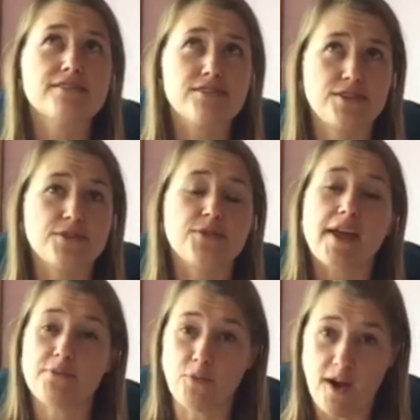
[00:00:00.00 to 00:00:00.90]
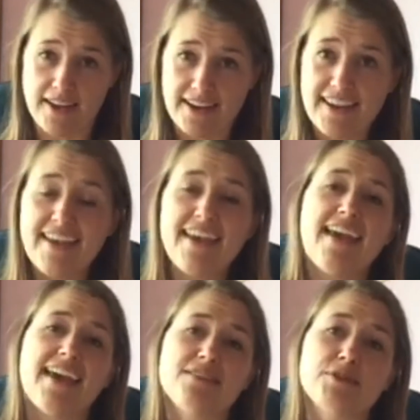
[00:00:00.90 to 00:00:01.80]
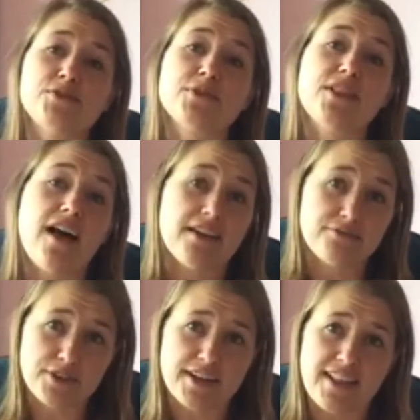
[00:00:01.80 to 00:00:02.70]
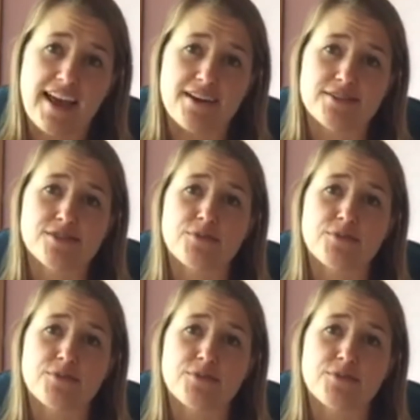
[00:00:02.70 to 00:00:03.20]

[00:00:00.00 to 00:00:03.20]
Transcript: two, and one, and we do a lot of read alouds.